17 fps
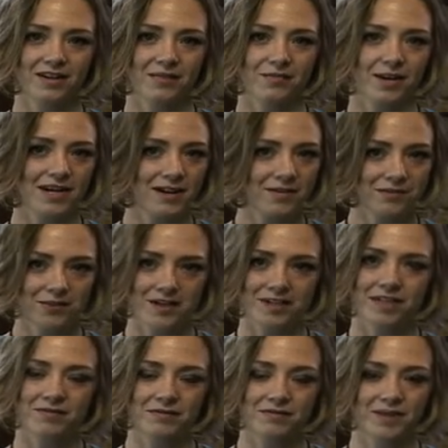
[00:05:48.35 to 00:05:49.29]
right after
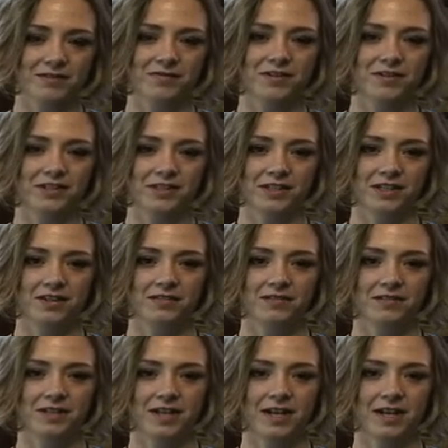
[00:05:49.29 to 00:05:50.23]
I'd given my first
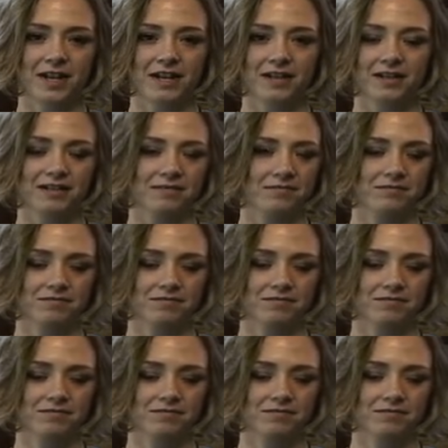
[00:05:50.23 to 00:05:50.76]
gift, and